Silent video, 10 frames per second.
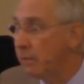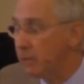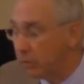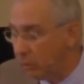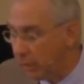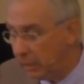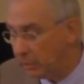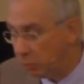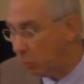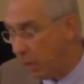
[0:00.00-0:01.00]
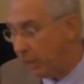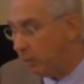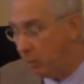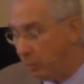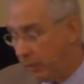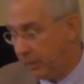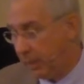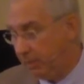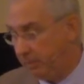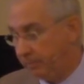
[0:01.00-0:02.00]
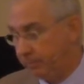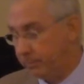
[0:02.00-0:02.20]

even though he is one with him.